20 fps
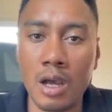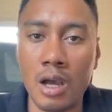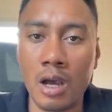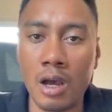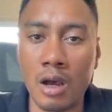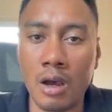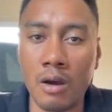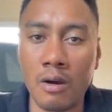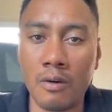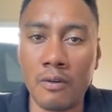
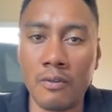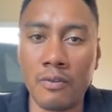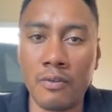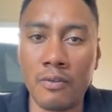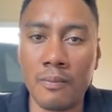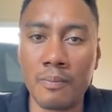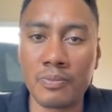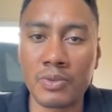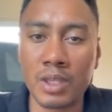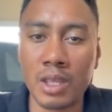
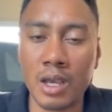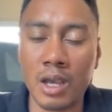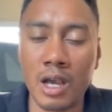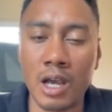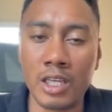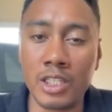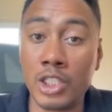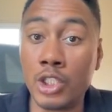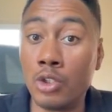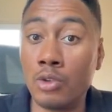of
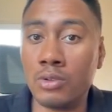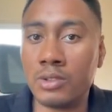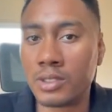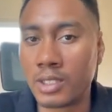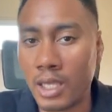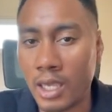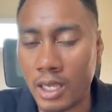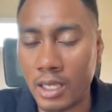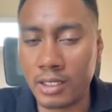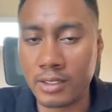a use
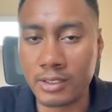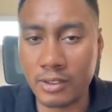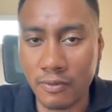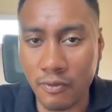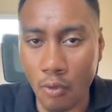case